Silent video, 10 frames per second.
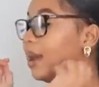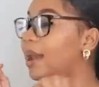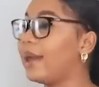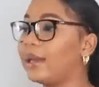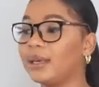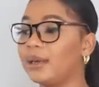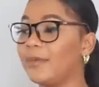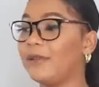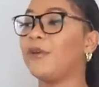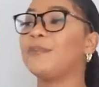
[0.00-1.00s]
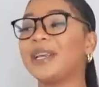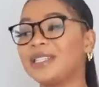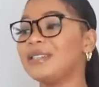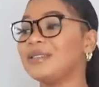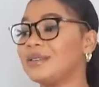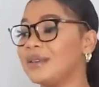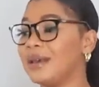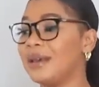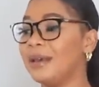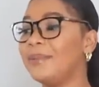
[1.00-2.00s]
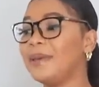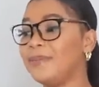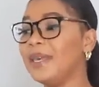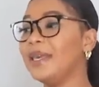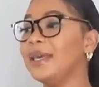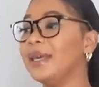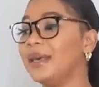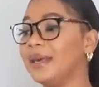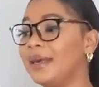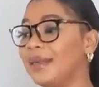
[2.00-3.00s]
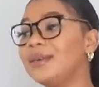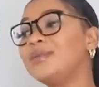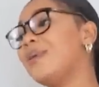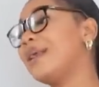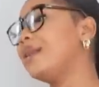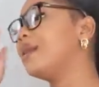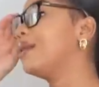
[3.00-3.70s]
Like, but for pictures, baby, this one.